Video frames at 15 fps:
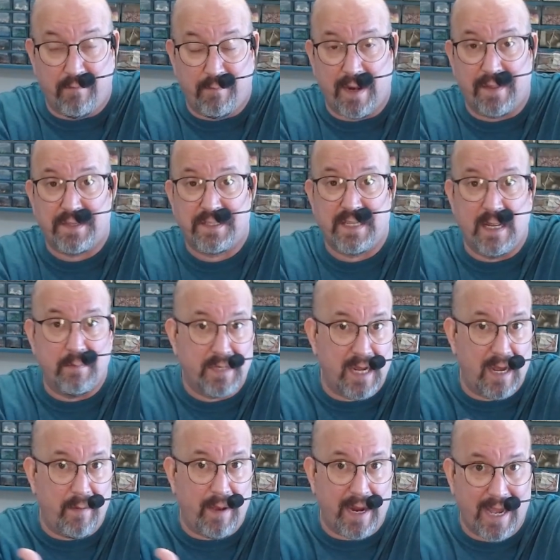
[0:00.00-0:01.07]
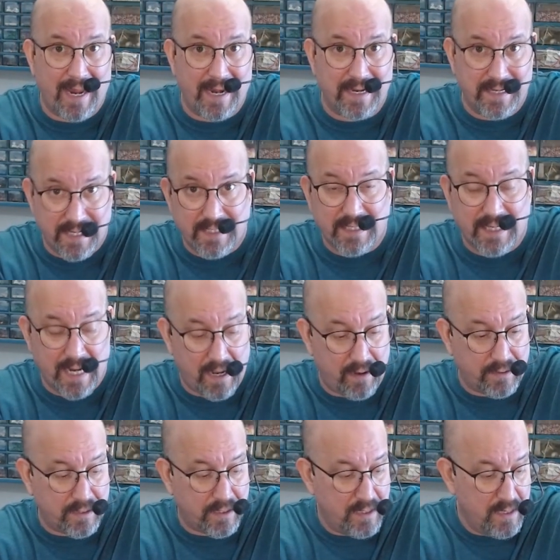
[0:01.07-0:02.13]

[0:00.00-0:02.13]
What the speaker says: but at the same time, I got a discount,